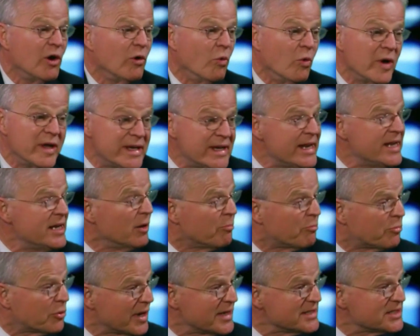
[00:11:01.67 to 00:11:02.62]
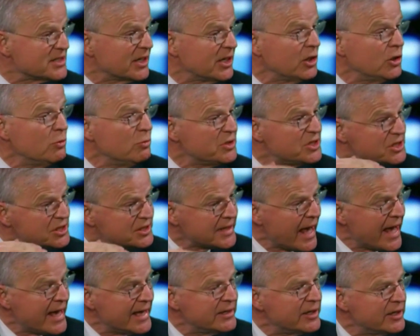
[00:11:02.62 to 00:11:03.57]
We need a president who would
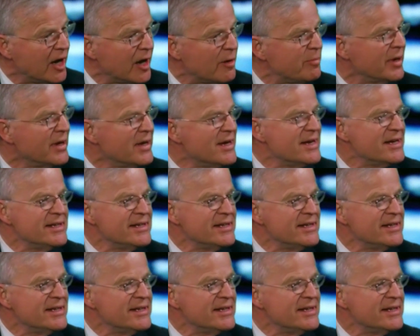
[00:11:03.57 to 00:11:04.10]
stand up,